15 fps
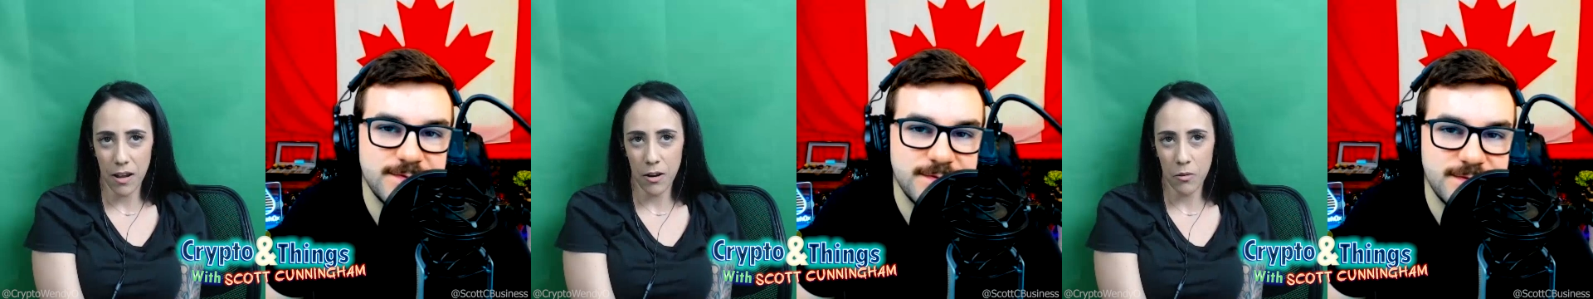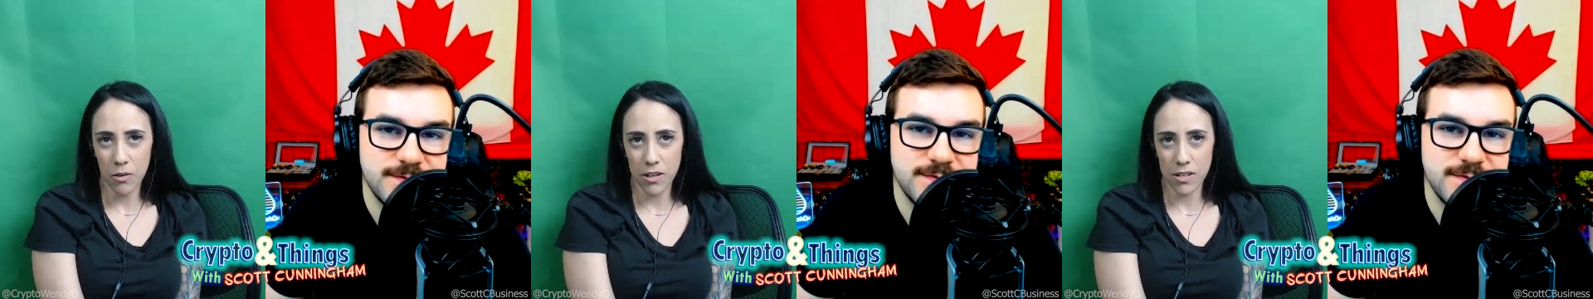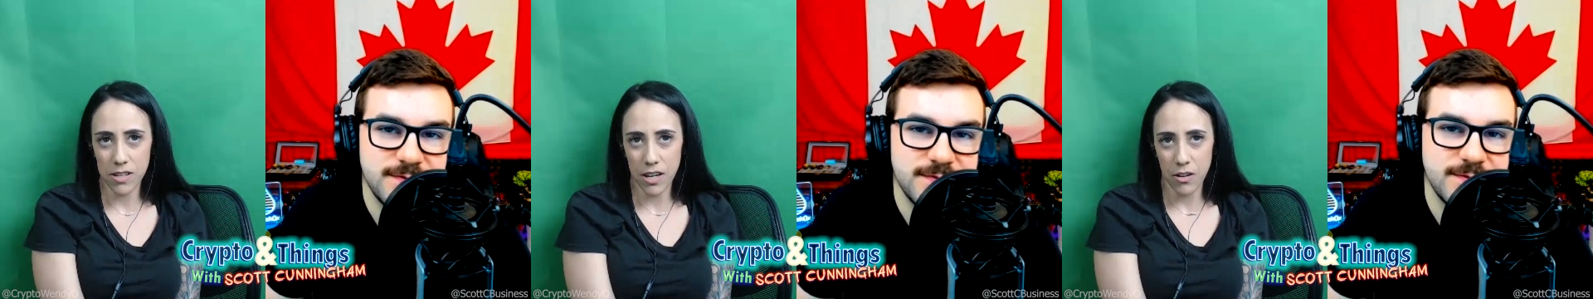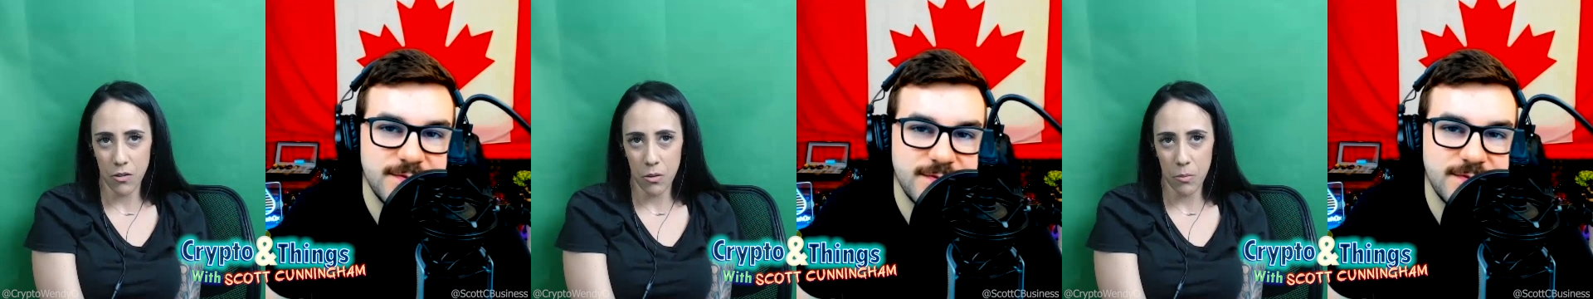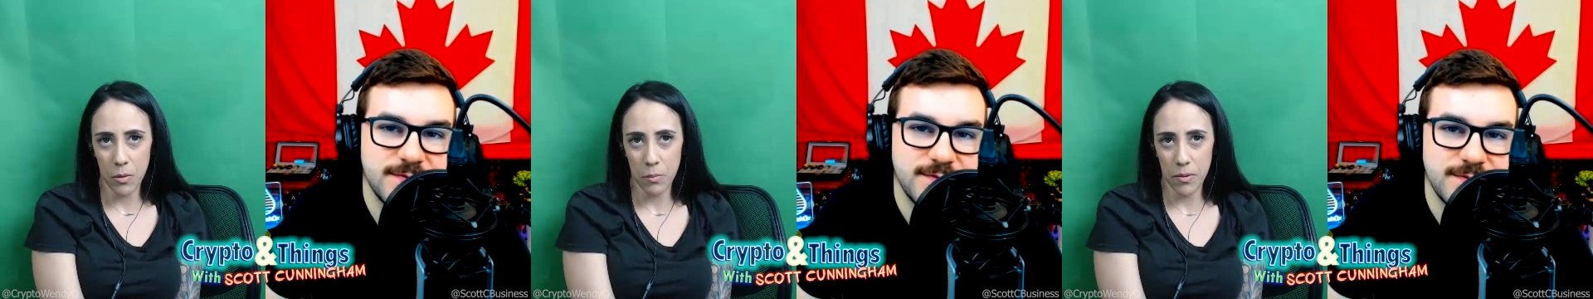Speaker 1: I don't want to say
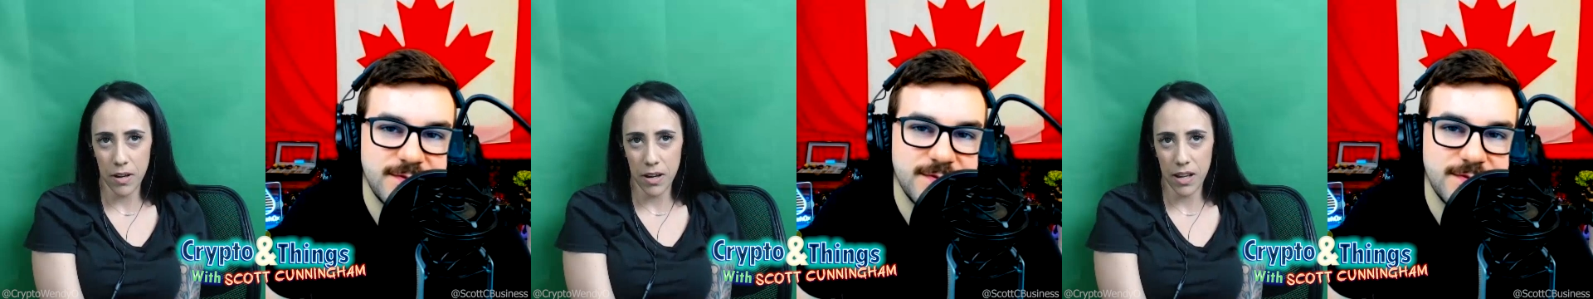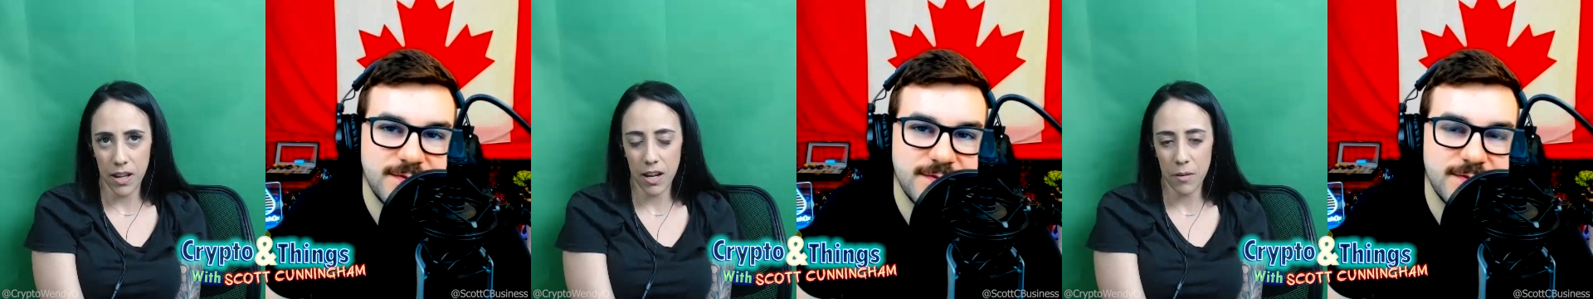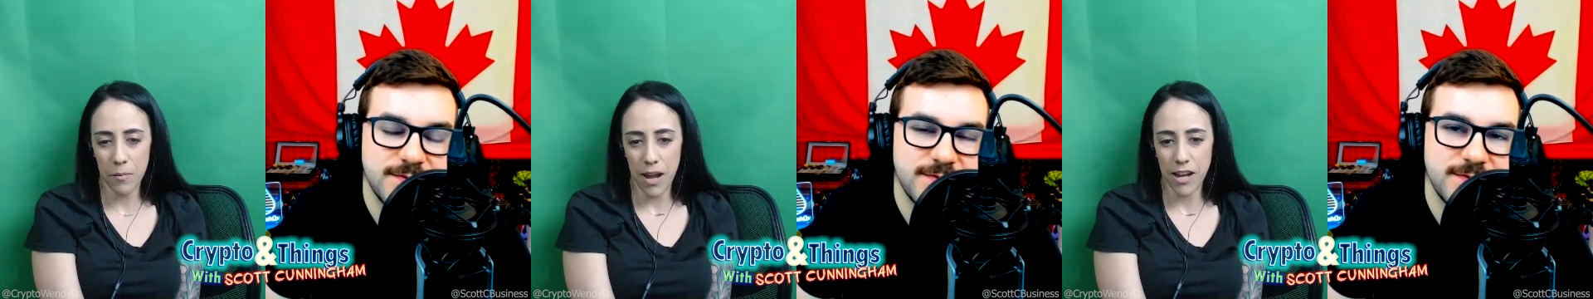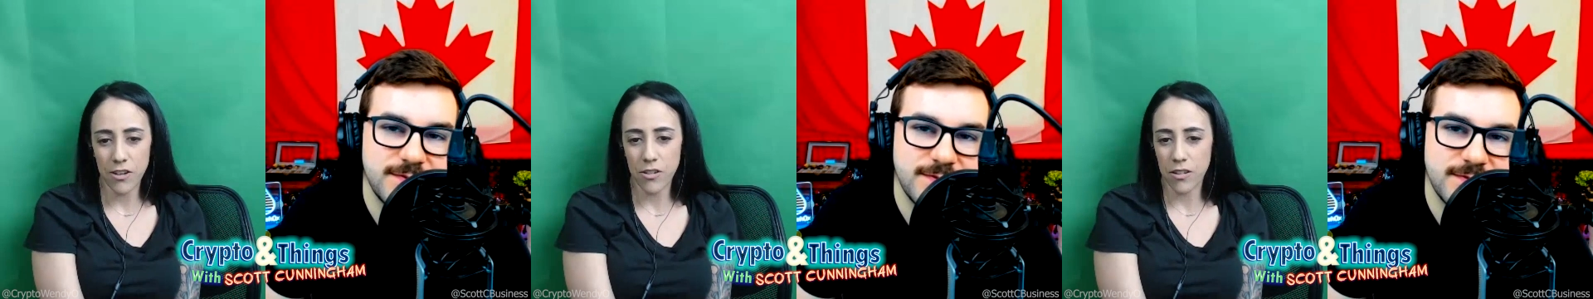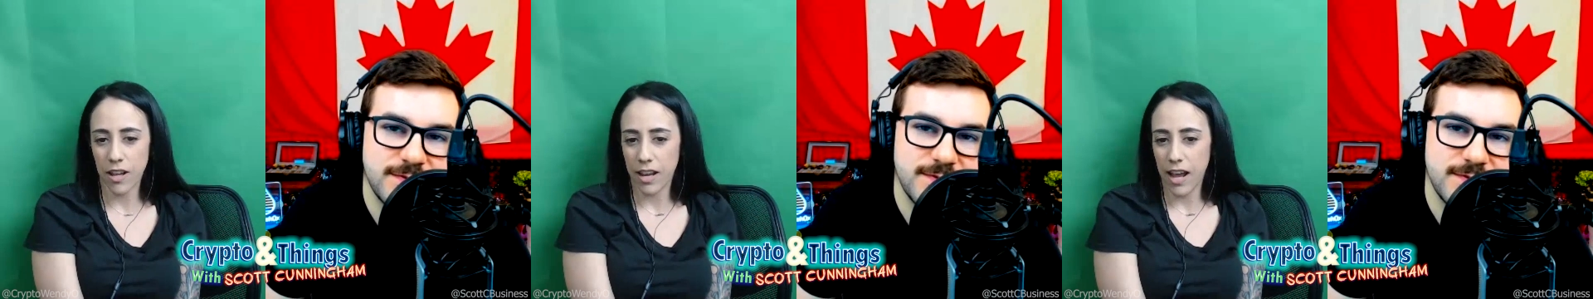normal, but I can't
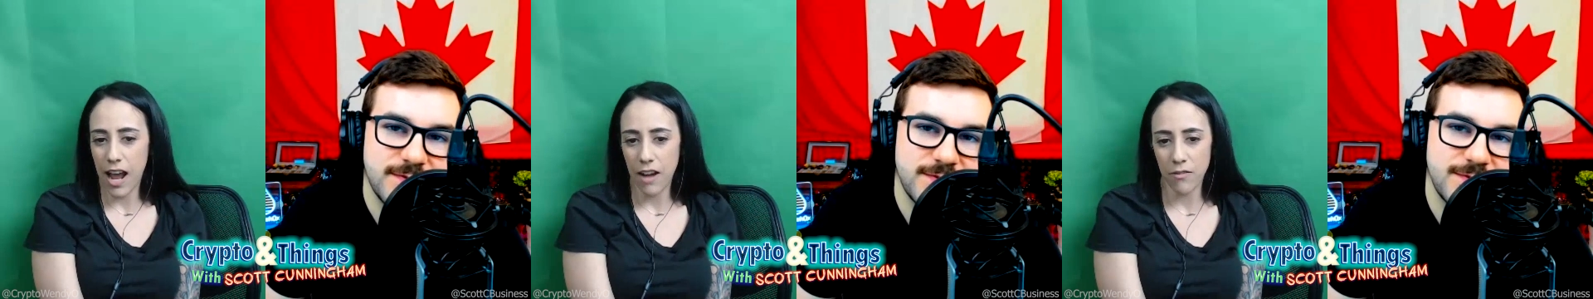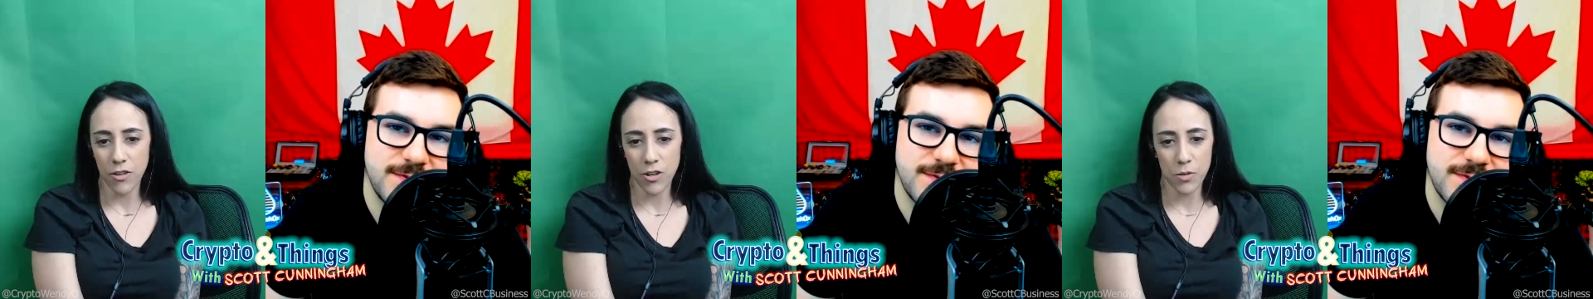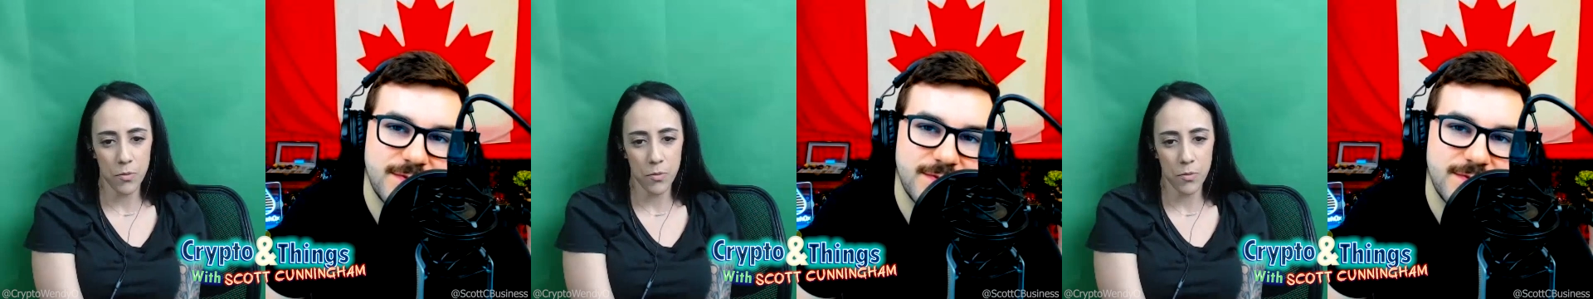imagine like average